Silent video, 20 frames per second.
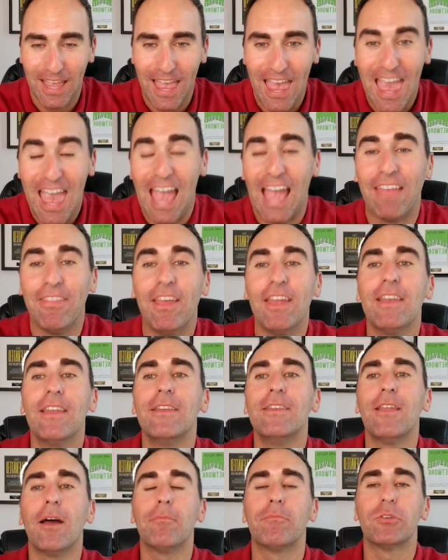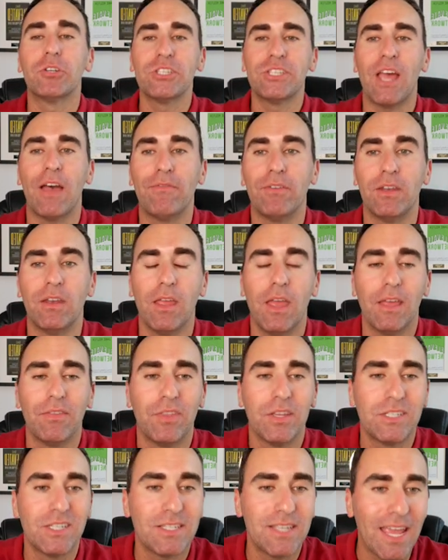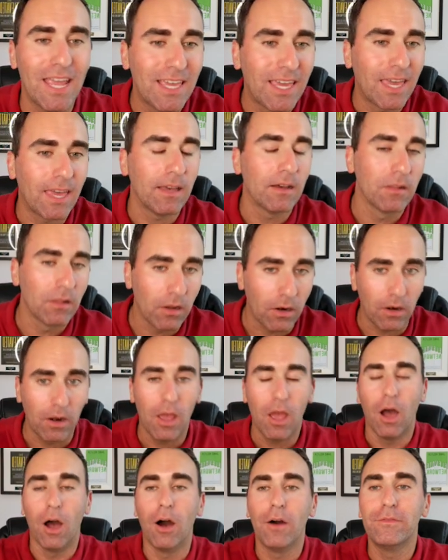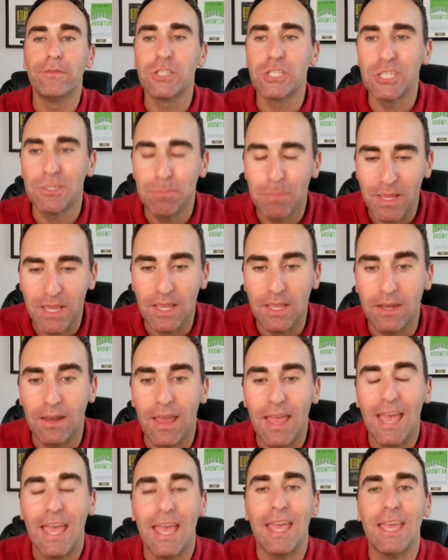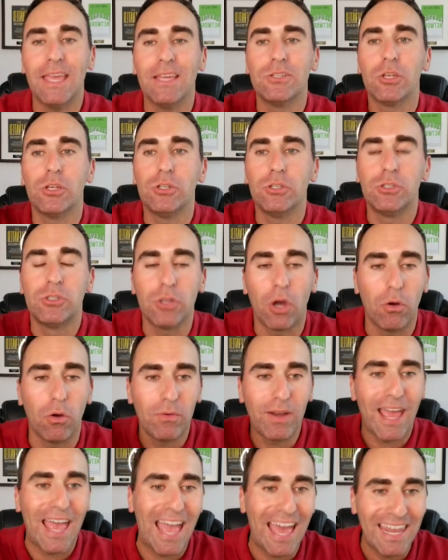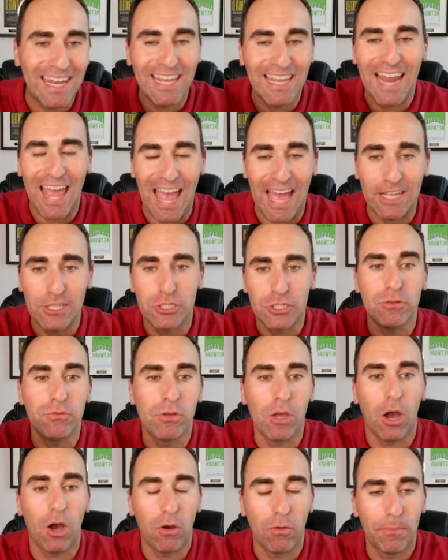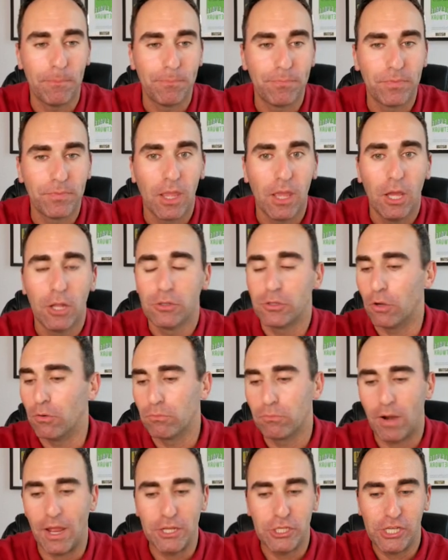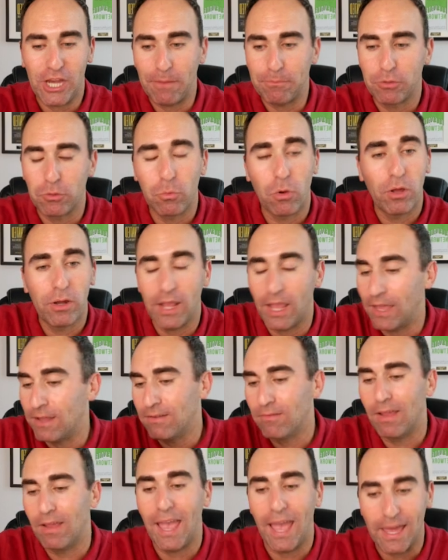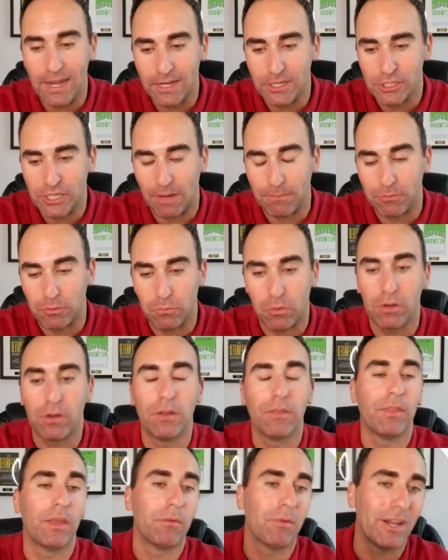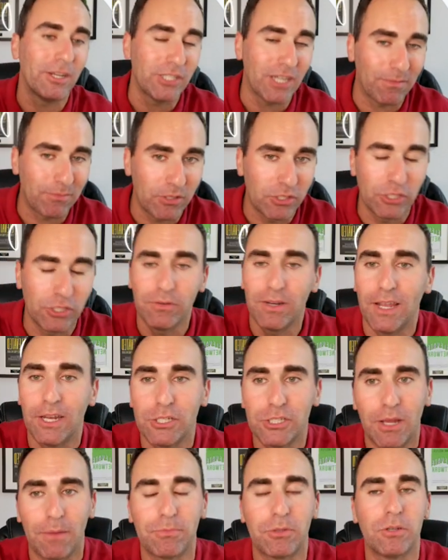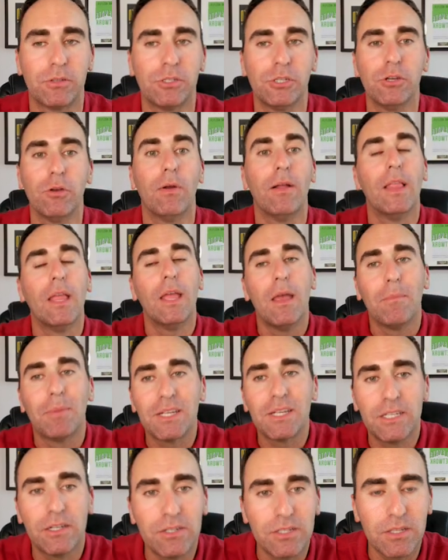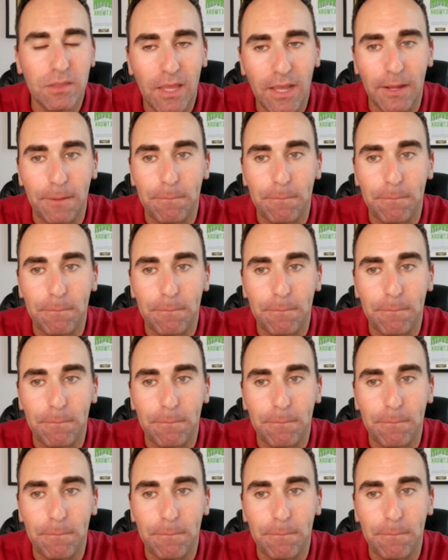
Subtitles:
And then number 7, this is a killer of speed, is don't edit as you go. Don't write chapter 1 and edit chapter 1. Then write chapter 2 and edit chapter 2. Because here's the thing.